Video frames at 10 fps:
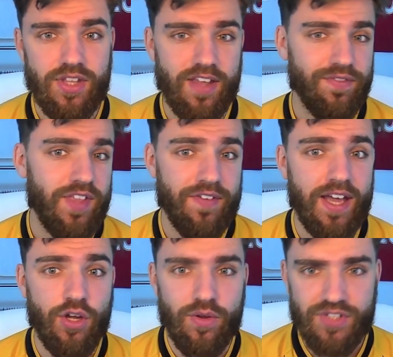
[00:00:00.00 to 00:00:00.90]
they've
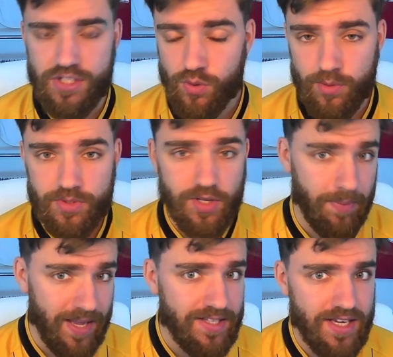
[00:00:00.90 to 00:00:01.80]
had OFC tournaments
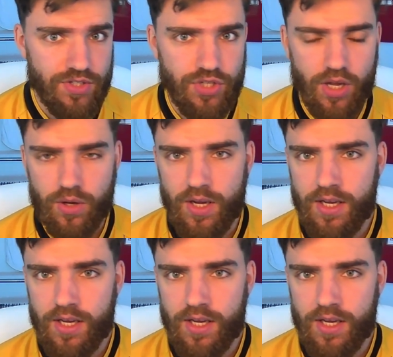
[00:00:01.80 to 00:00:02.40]
competing, so